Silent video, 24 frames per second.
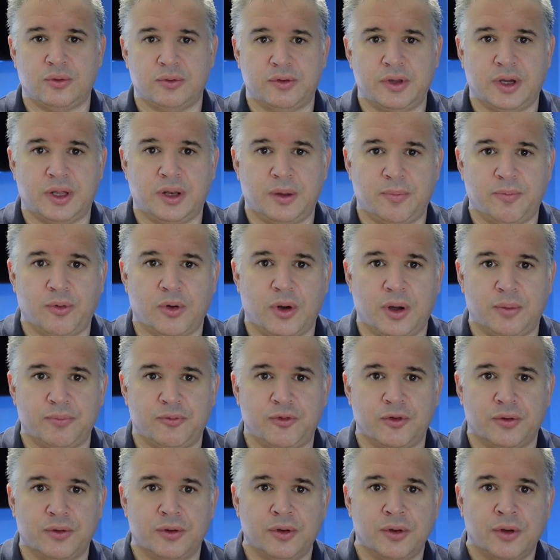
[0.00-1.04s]

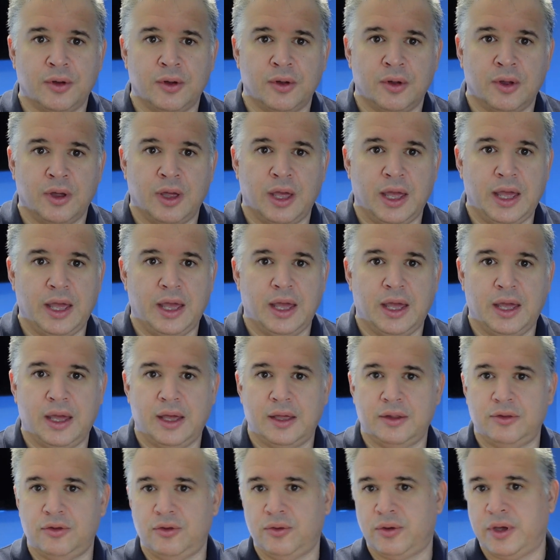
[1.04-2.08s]
teleprompter,
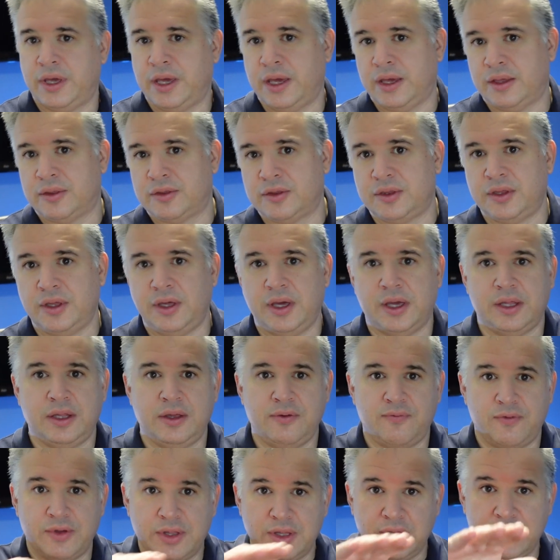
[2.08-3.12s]
and you can't see
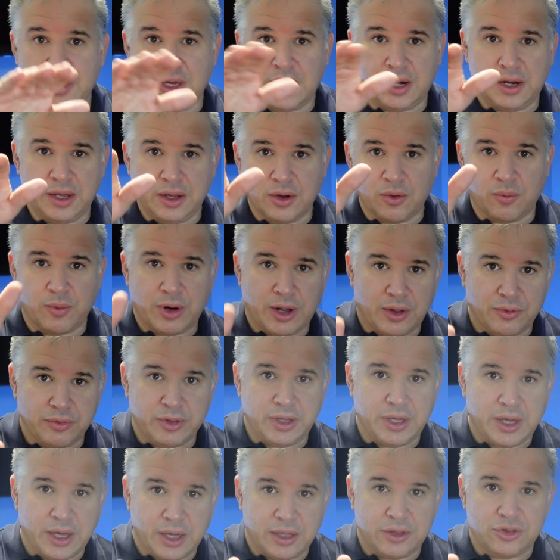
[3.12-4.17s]
any vignetting around
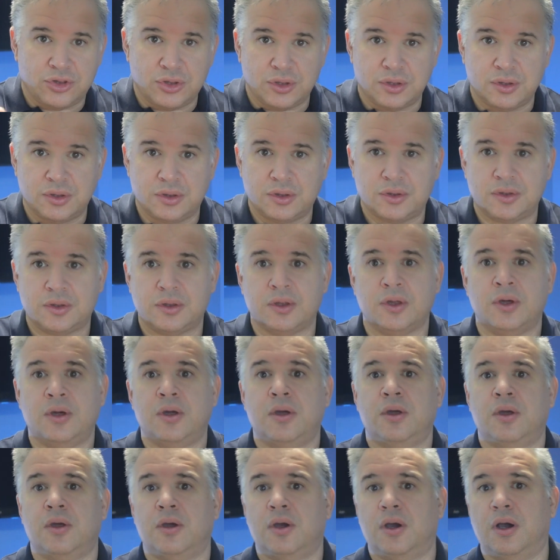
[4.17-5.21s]
the edges.
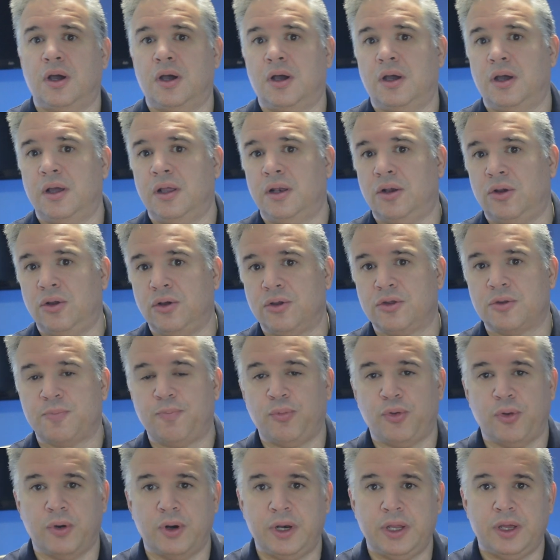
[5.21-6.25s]
It looks
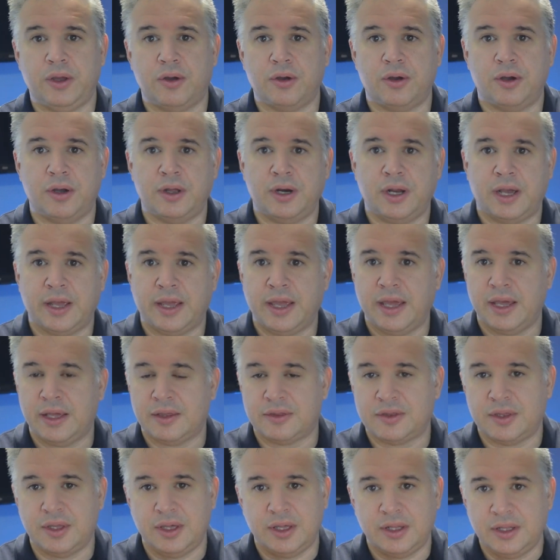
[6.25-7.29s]
pretty good. I
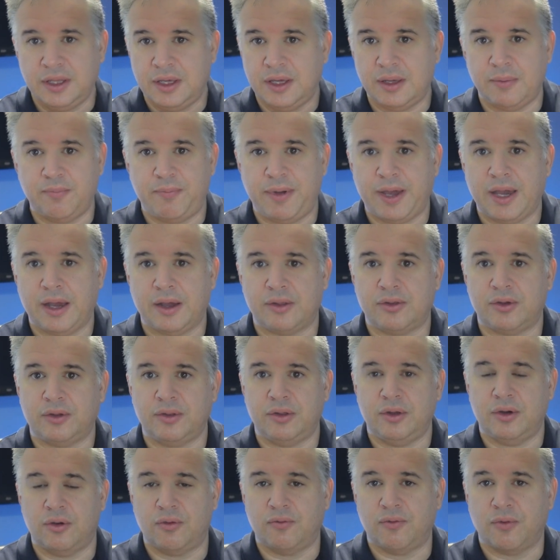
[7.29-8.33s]
can't see any impact on
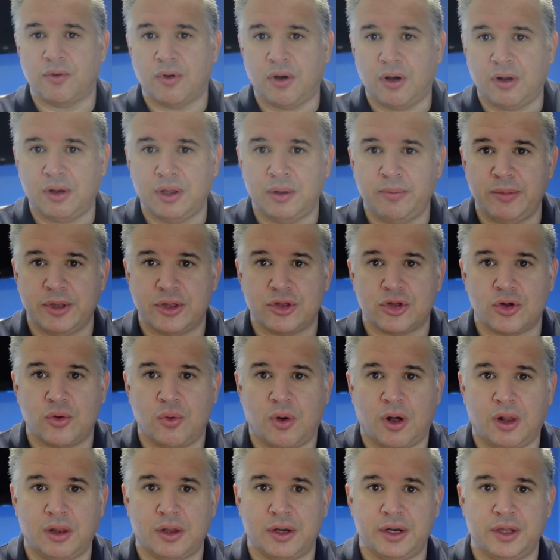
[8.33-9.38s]
the overall image
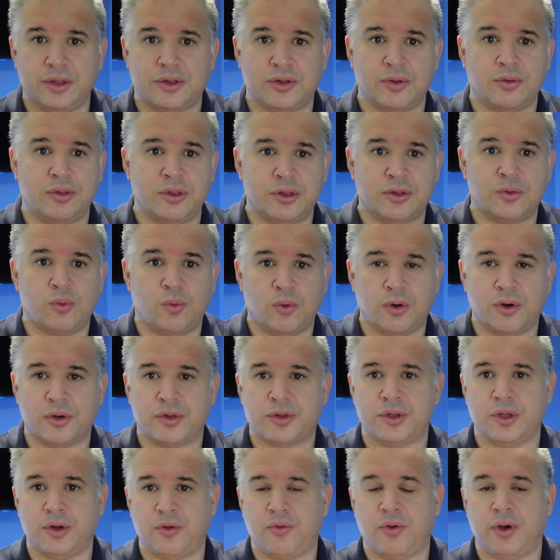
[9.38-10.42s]
quality, so this
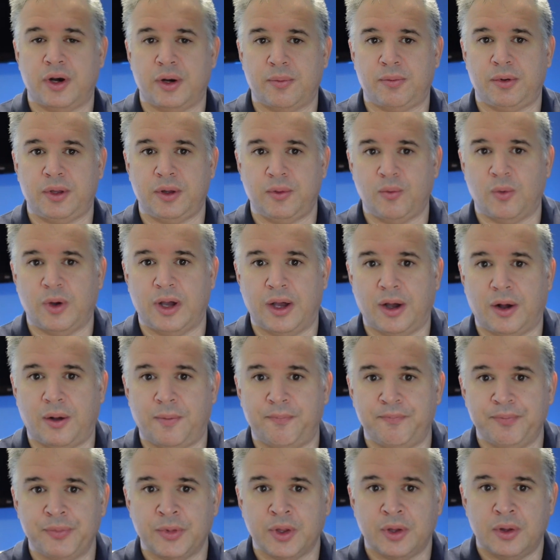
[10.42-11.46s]
works incredibly well.